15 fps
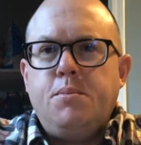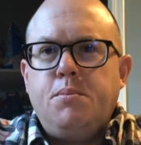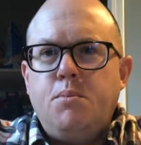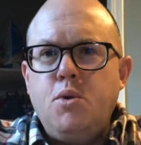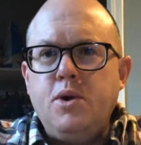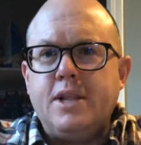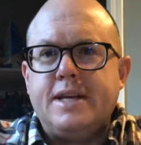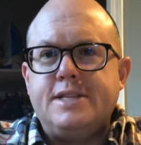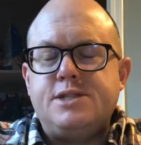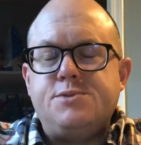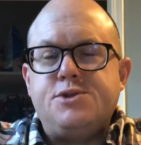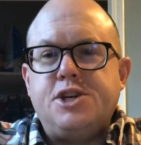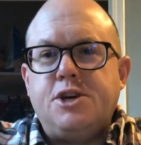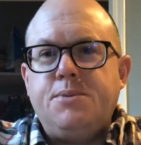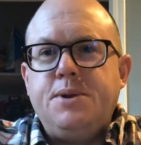Morning, ladies
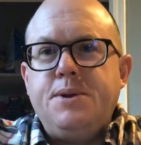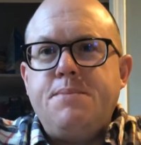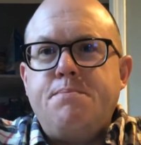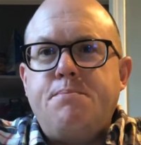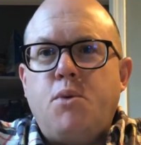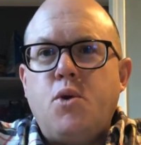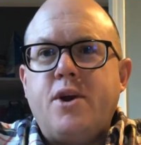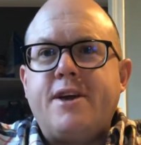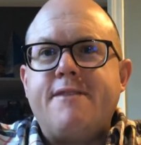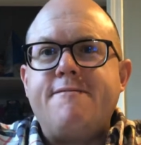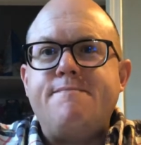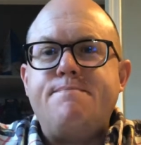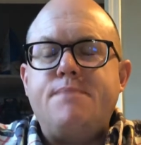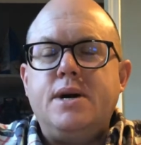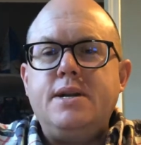and gentlemen. Morning of
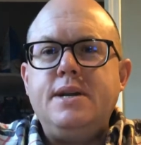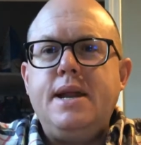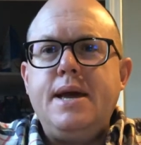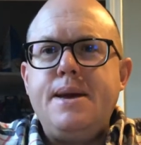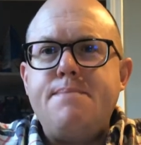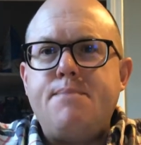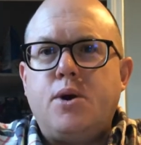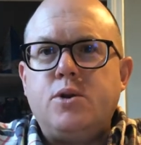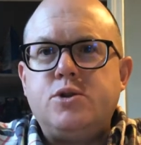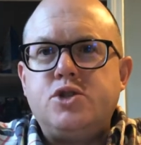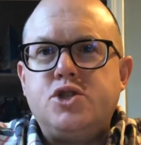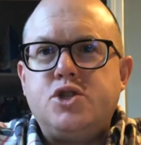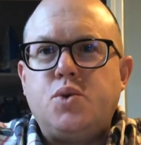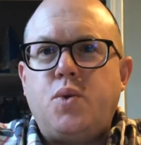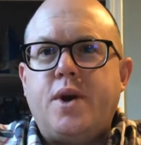Monday,
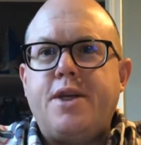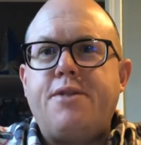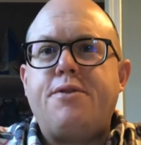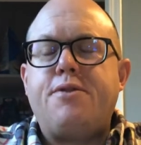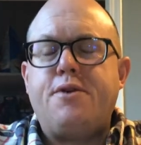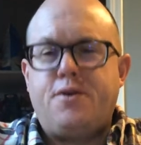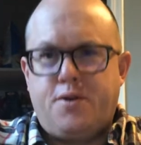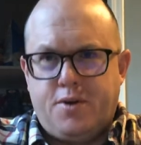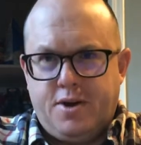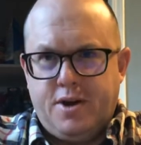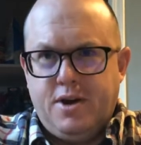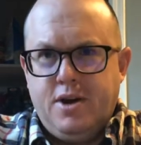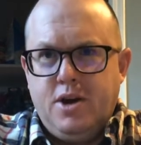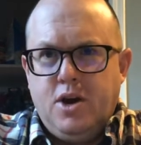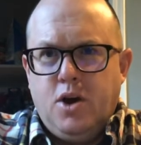March 23rd.
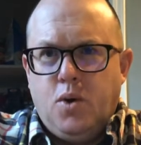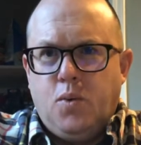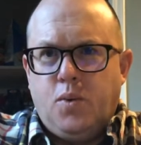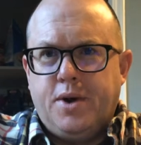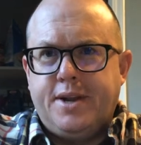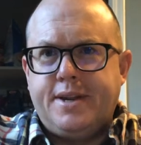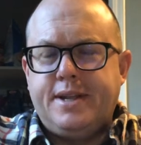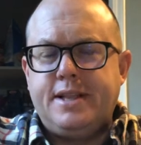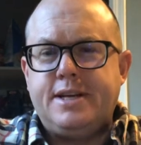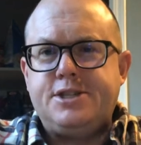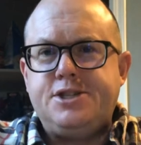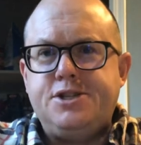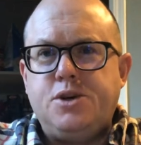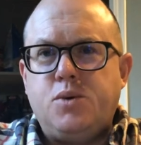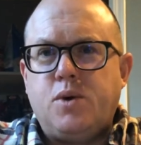Wanted to
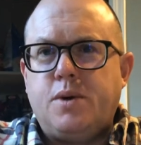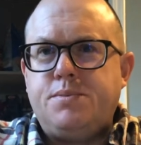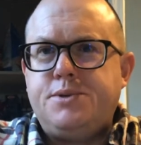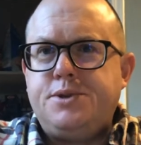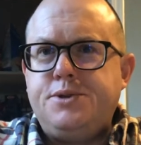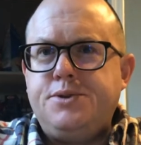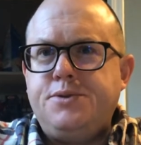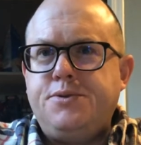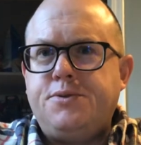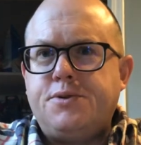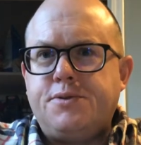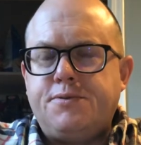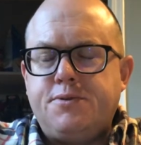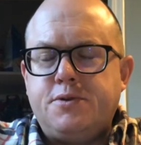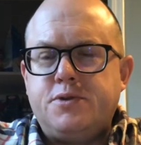let you know we're up to you for
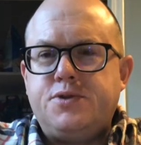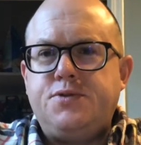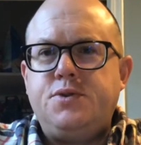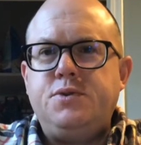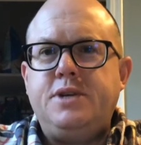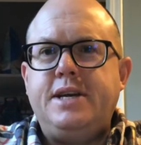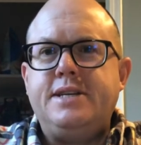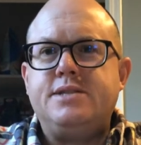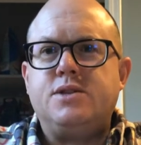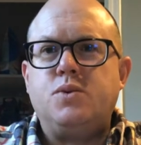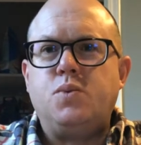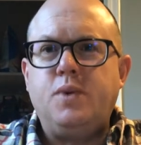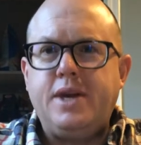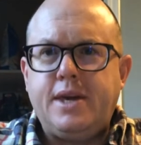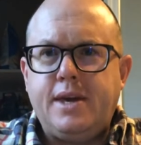the first few days of the
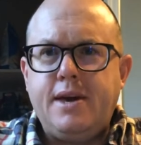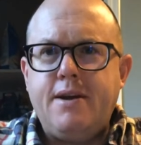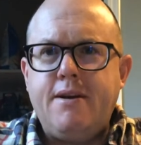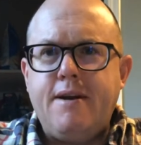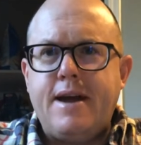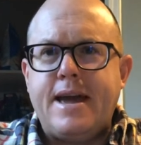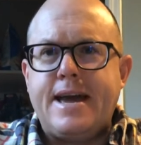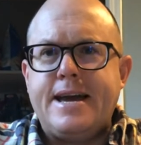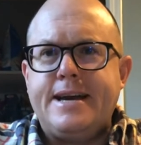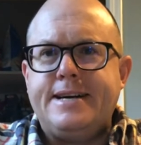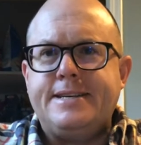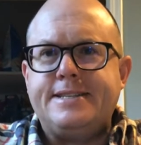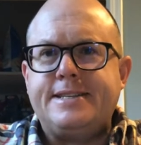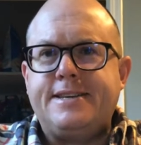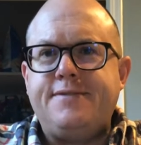week here
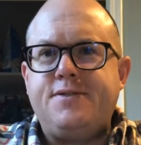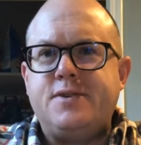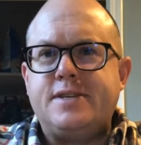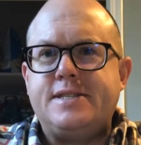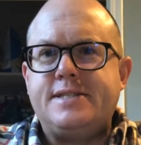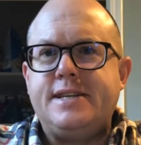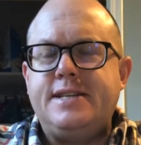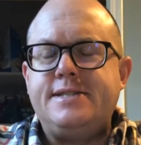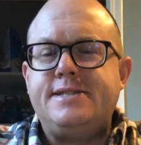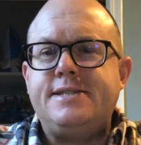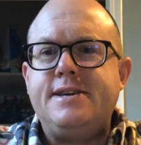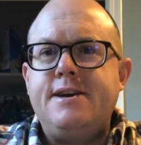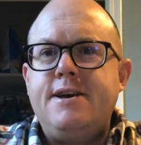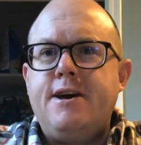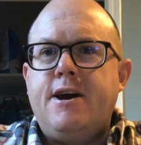and give you a
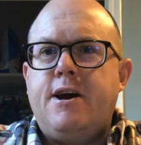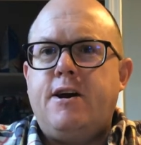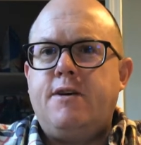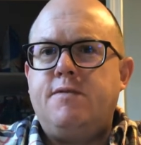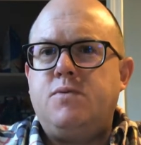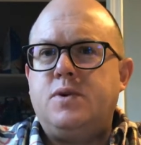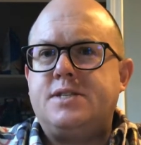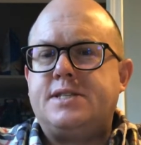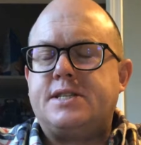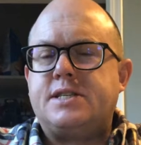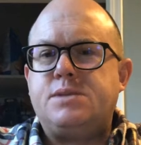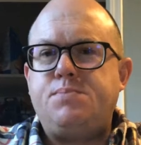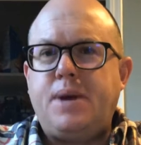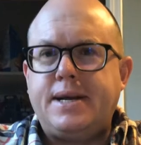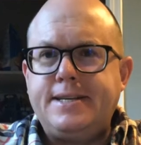sense of what's
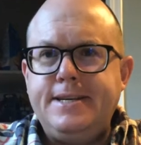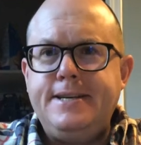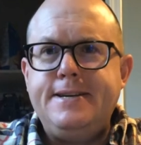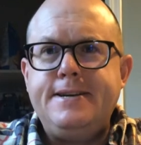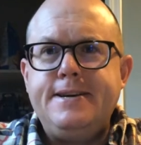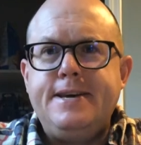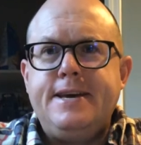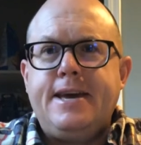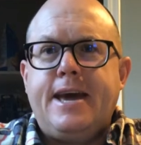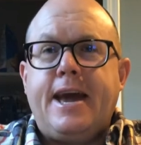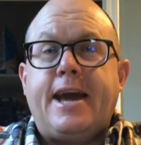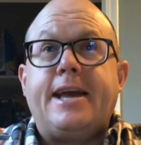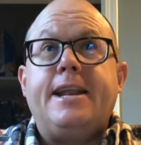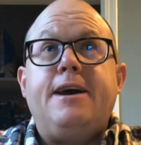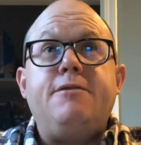expected.
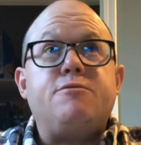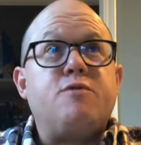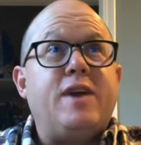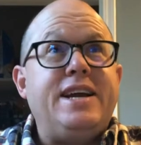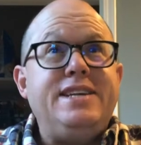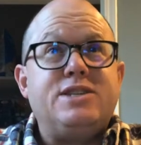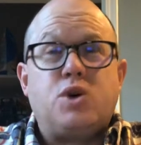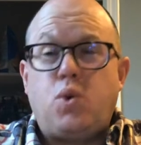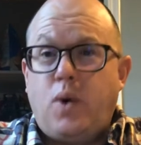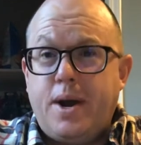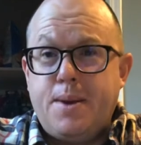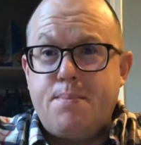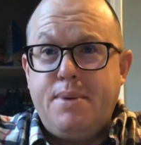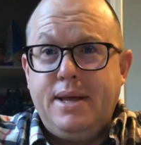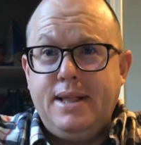Hanging out, rained quite
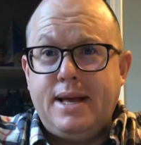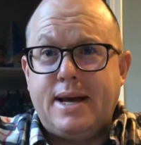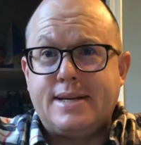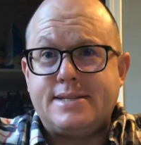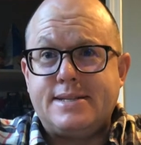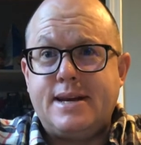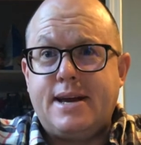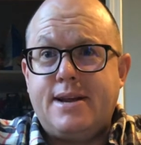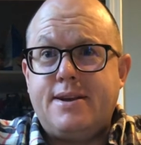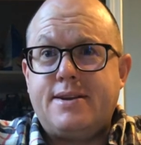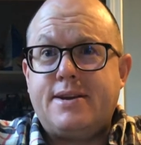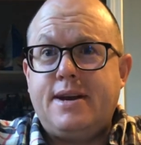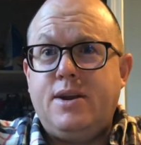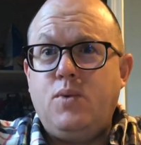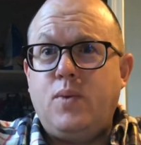a bit last night.
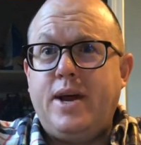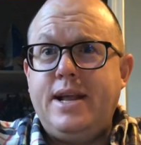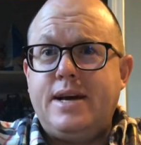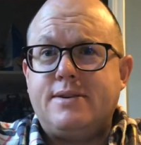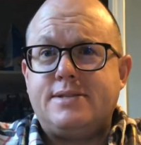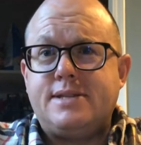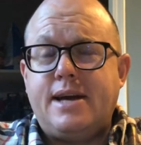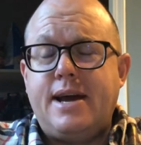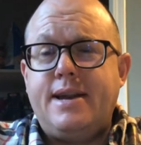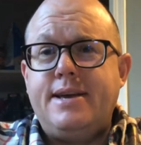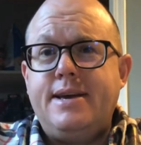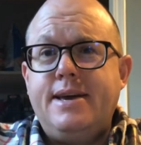Kind of wet outside.